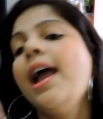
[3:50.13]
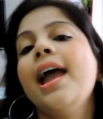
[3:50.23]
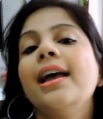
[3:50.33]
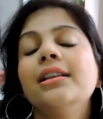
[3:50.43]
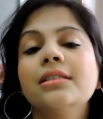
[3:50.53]

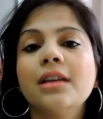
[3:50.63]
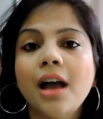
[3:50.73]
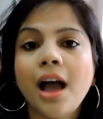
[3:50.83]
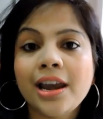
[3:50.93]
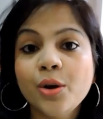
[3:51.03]
And
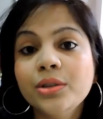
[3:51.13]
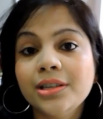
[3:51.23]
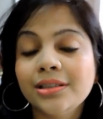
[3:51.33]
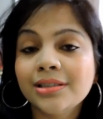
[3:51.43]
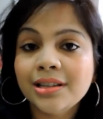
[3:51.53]
I know
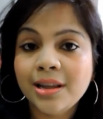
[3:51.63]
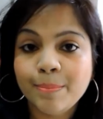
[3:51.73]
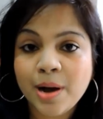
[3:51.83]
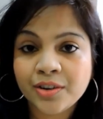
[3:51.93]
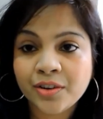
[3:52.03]
this is a lip
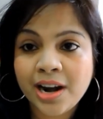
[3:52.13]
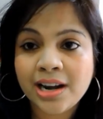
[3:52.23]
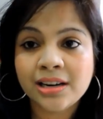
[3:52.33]
butter and